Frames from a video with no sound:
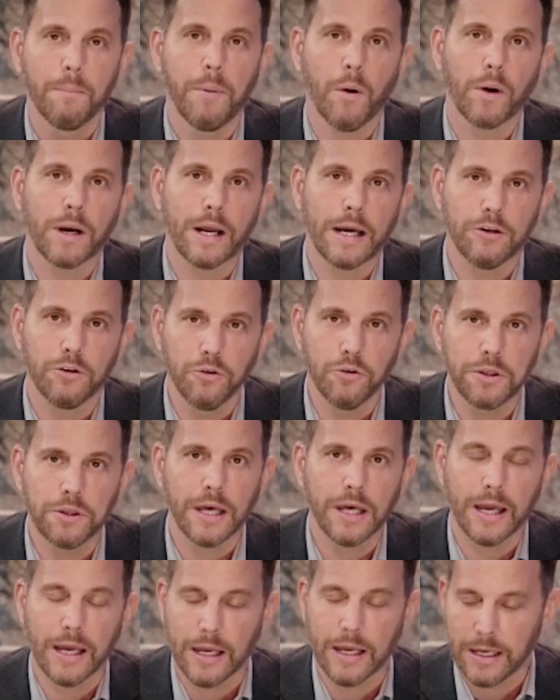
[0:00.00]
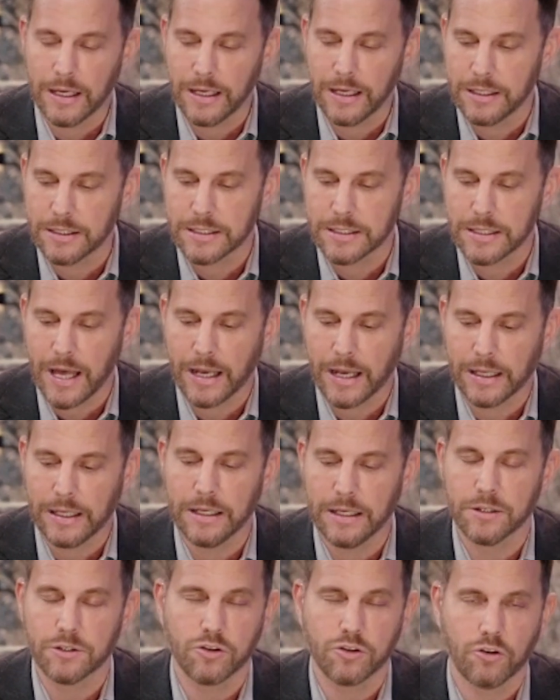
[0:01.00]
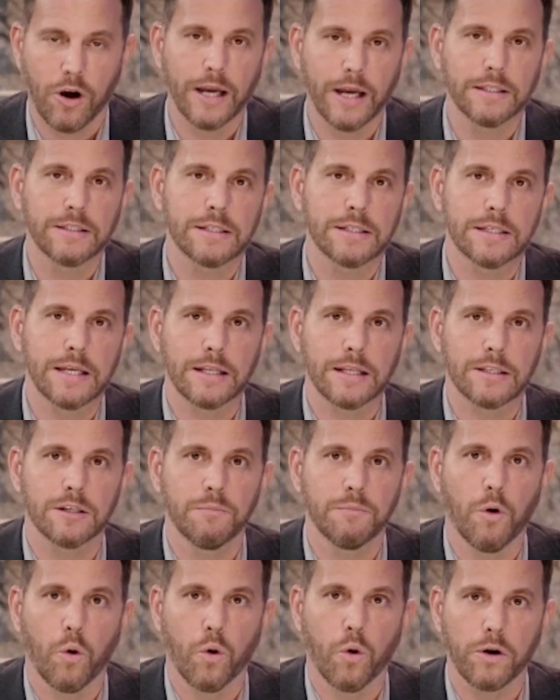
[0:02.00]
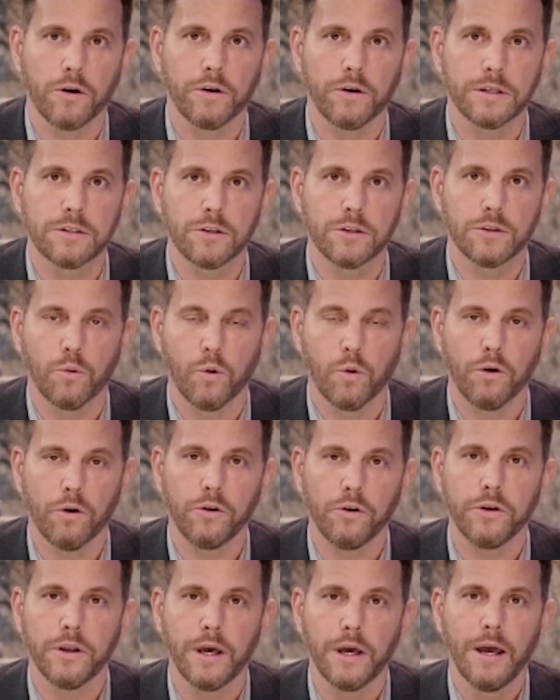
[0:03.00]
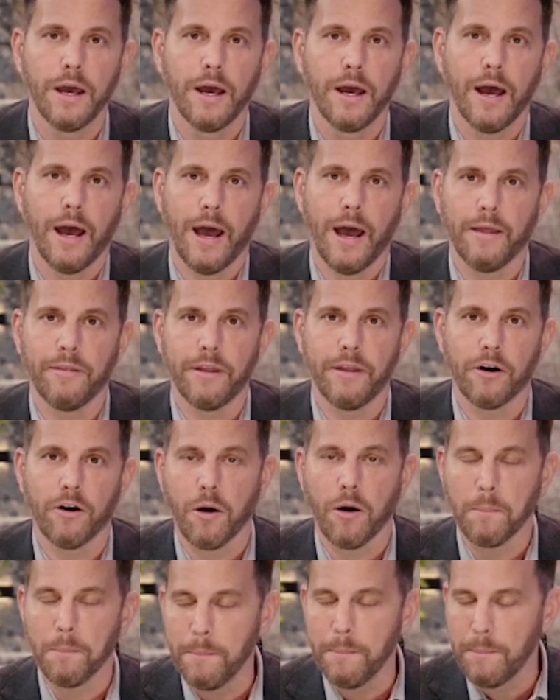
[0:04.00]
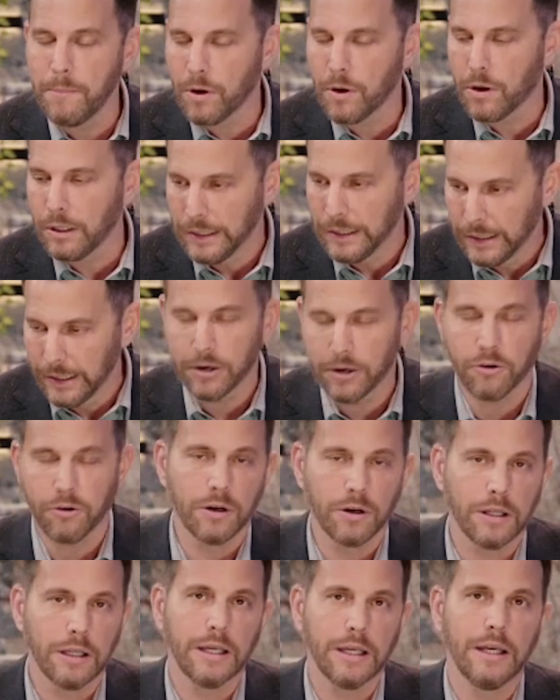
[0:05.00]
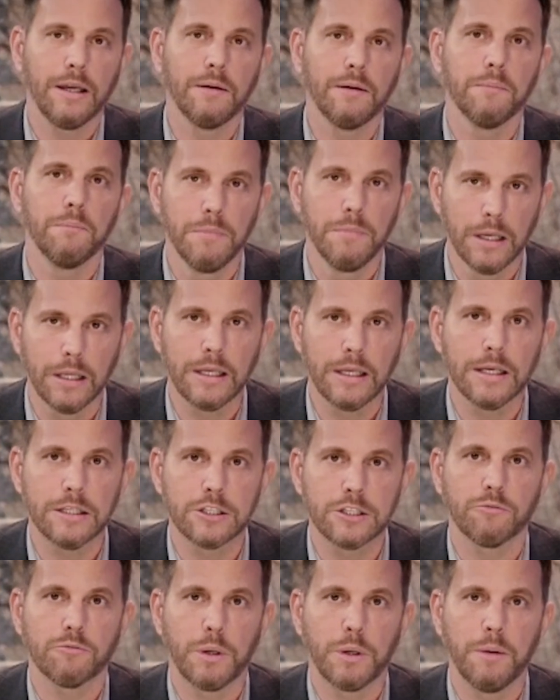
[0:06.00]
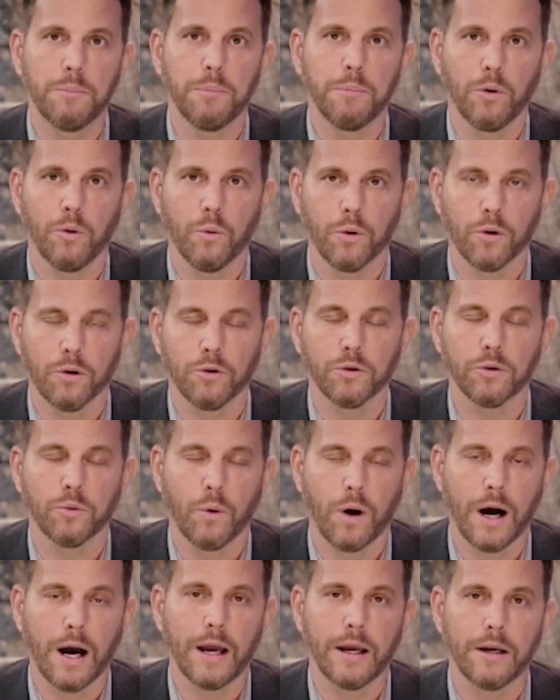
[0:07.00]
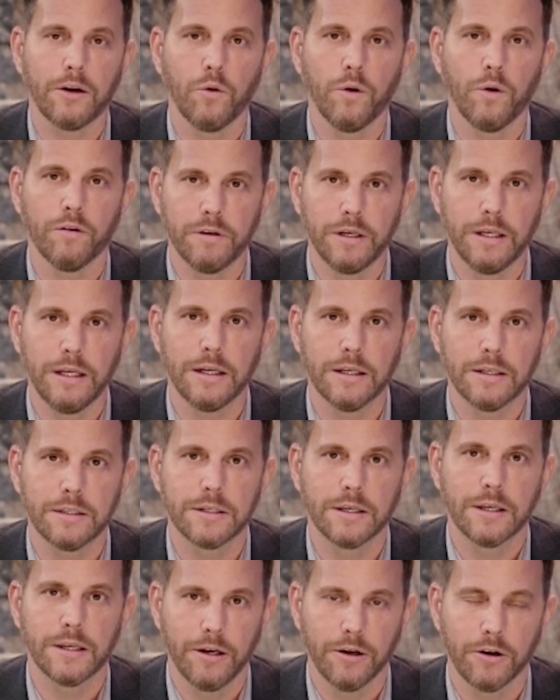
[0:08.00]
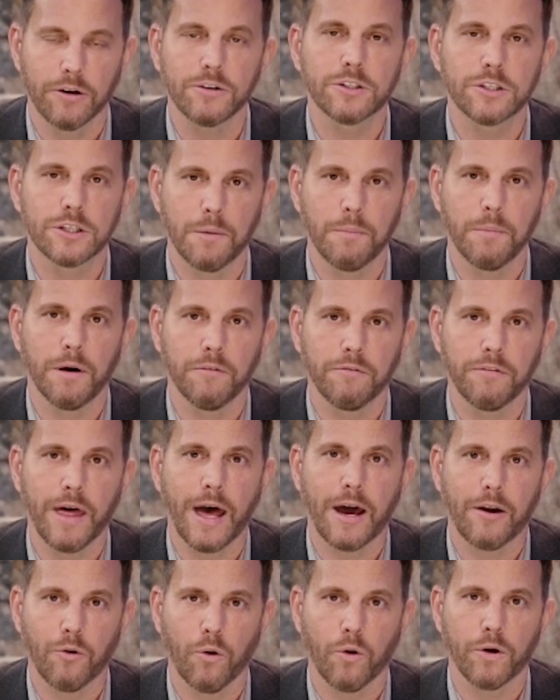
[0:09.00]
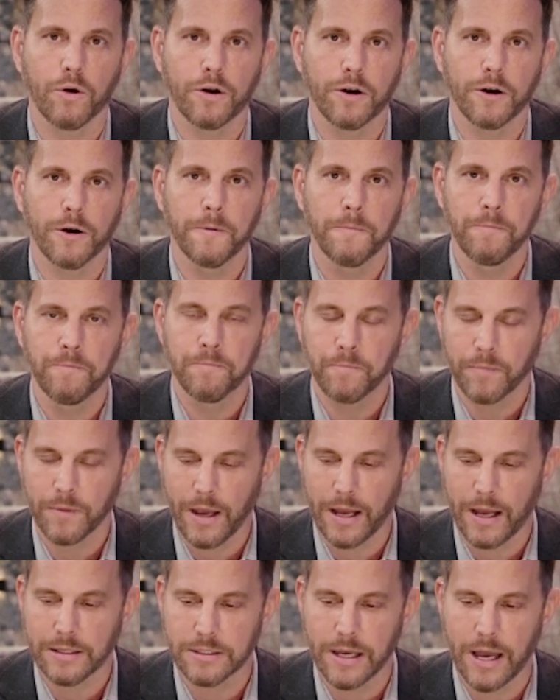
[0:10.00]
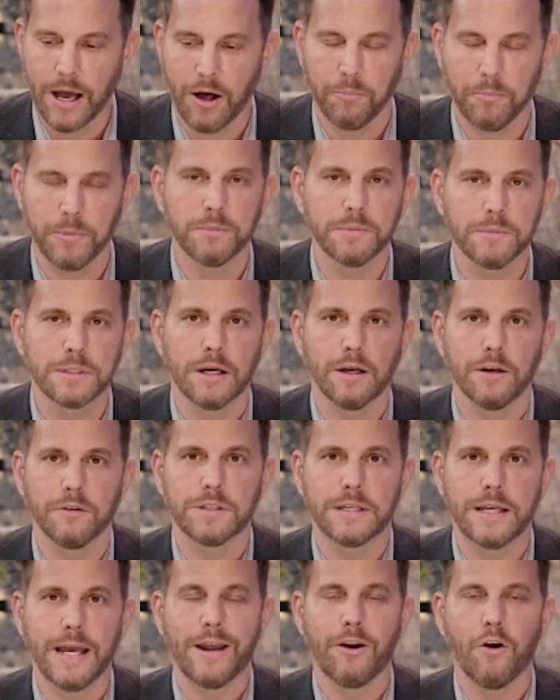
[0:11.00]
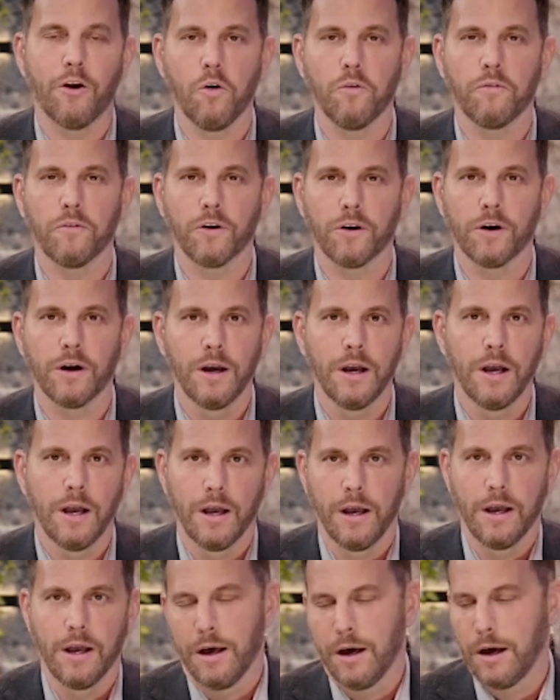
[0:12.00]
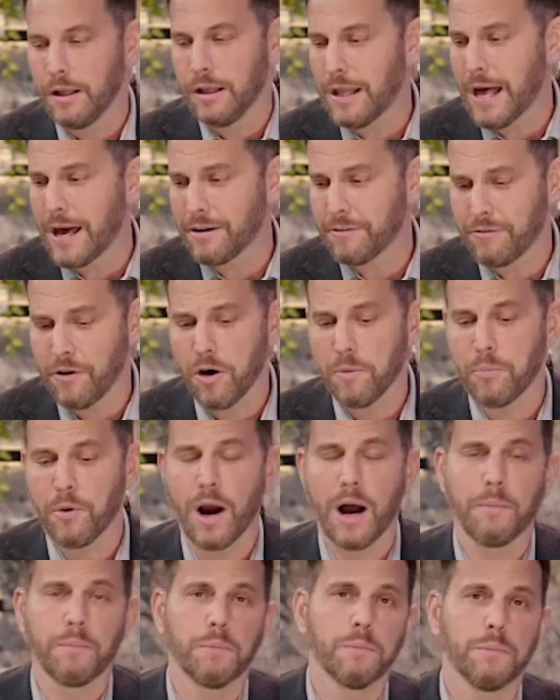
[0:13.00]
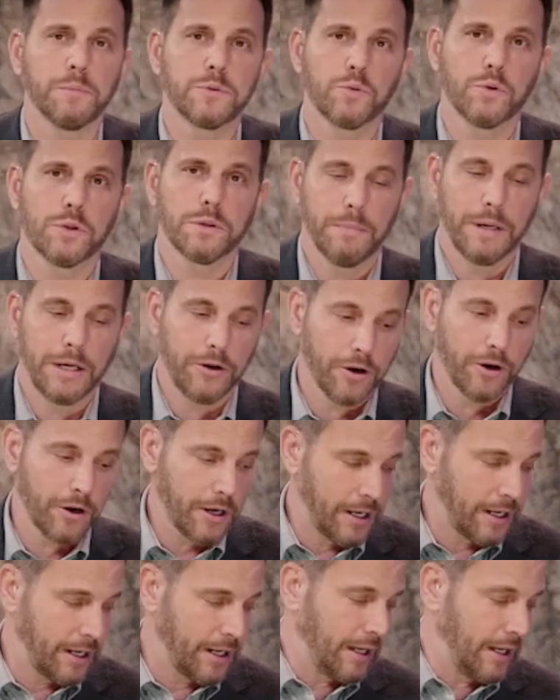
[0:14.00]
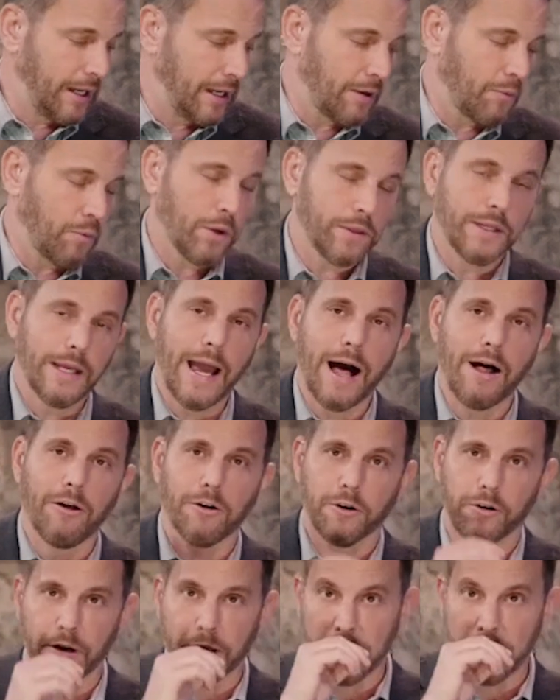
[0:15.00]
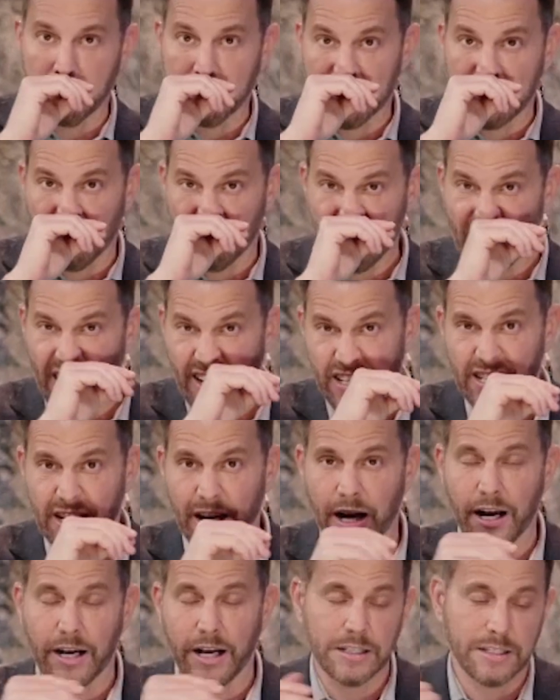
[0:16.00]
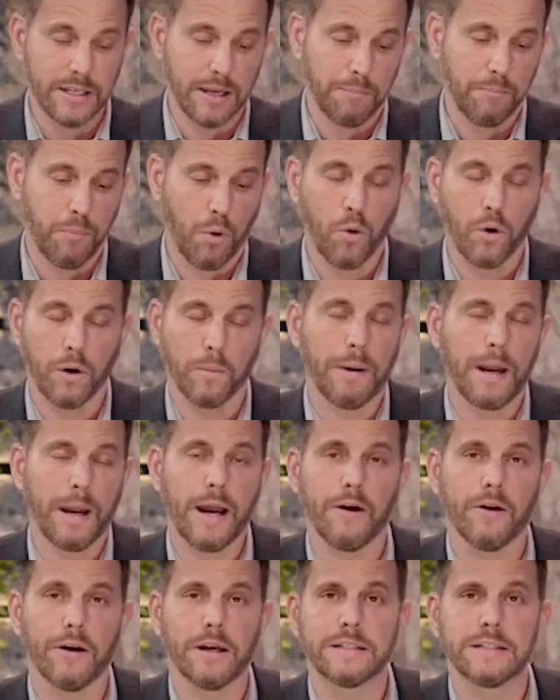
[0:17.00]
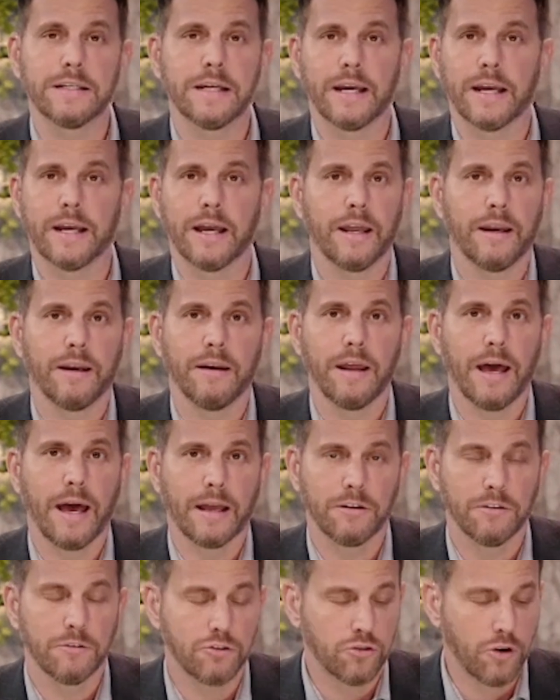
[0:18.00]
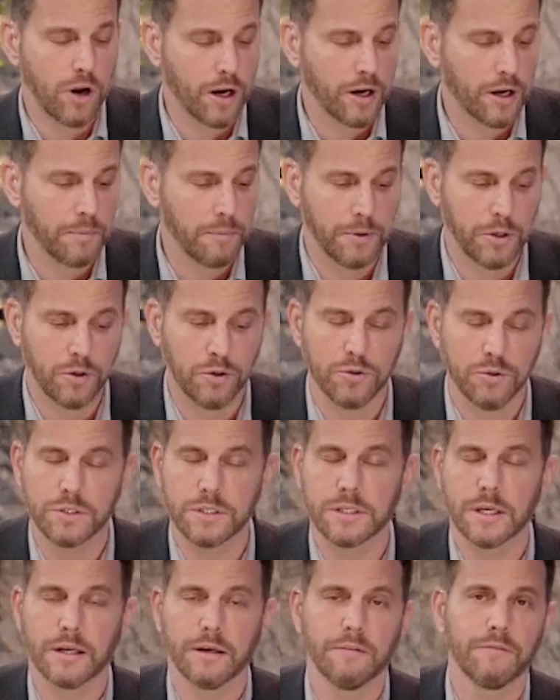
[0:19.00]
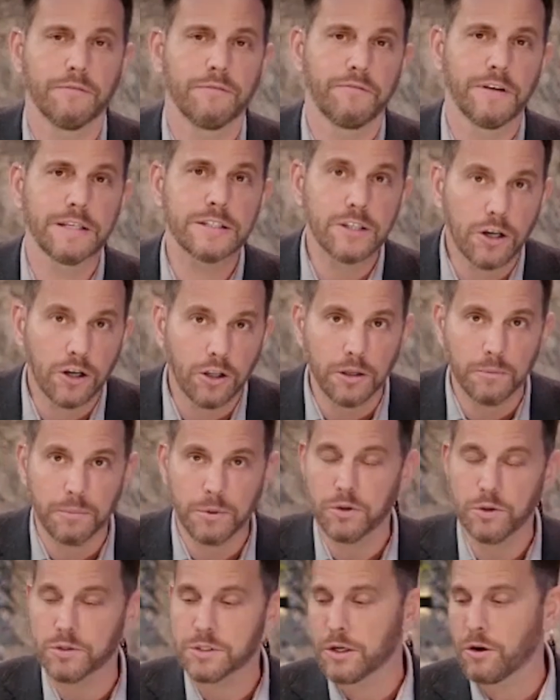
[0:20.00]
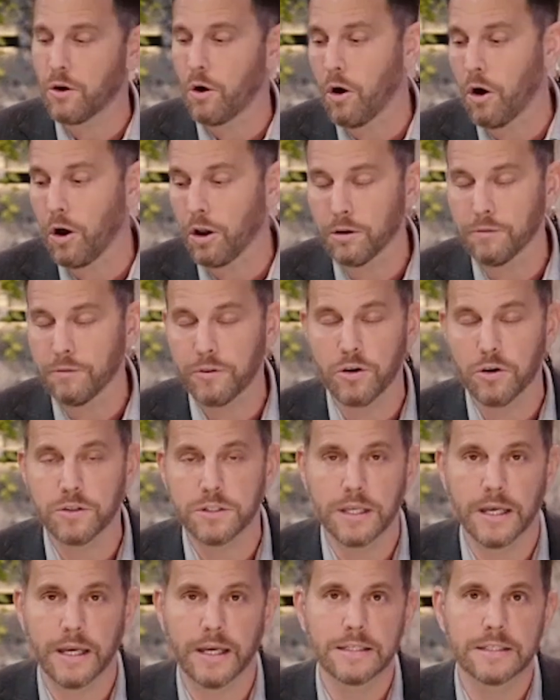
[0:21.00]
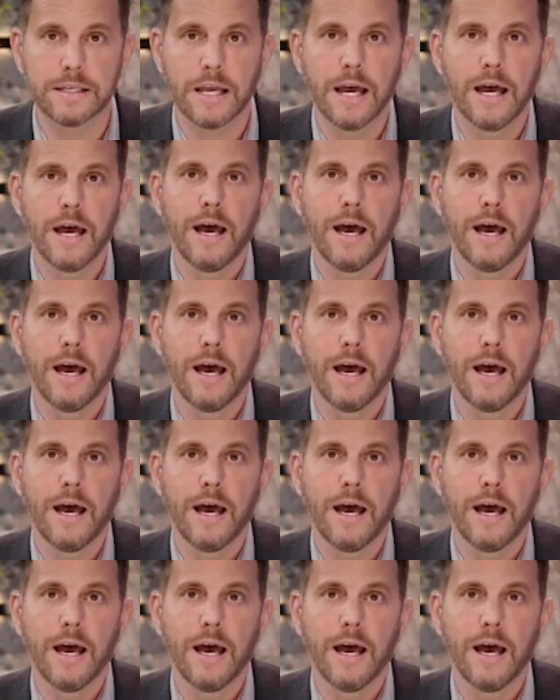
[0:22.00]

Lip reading: But what I do think is that he has tried to set some order into the world. And there are literally millions of people worldwide who have needed to hear some of that order and to help themselves get over a lot of our problems with modernity and what the algorithms have done to us, and poor parenting and drug abuse and physical abuse and all of those things.